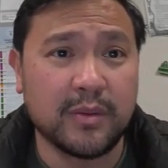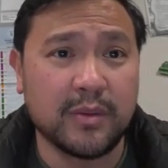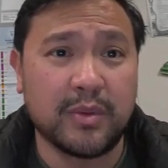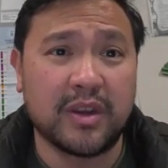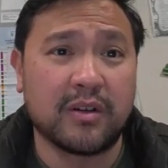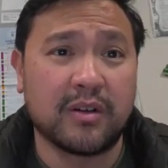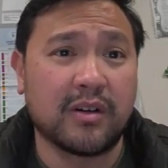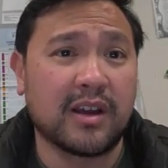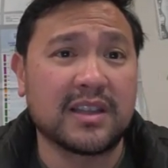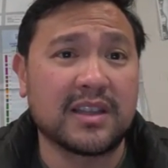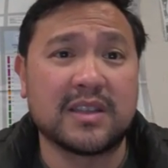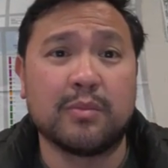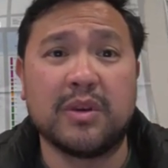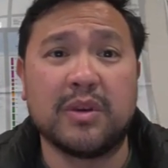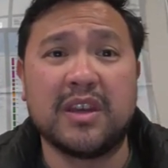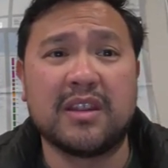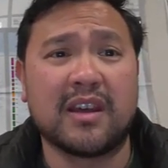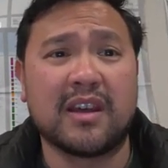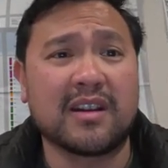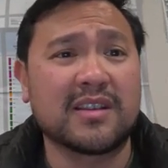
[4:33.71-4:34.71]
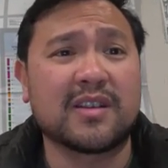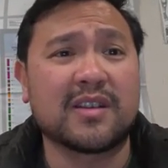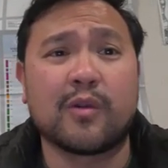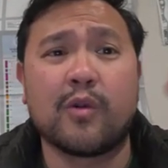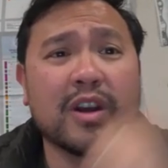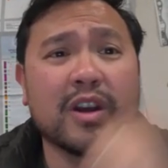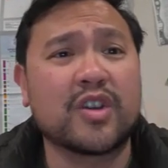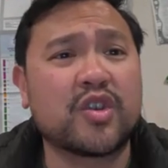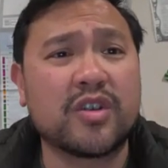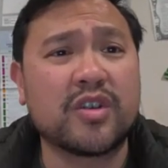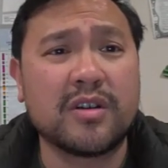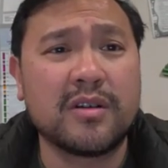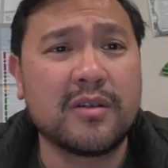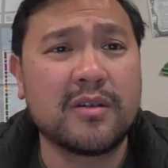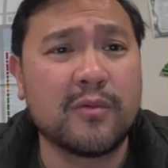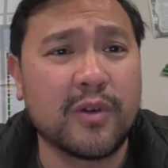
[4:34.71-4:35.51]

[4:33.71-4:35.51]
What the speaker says: To be or not to be, that is the question.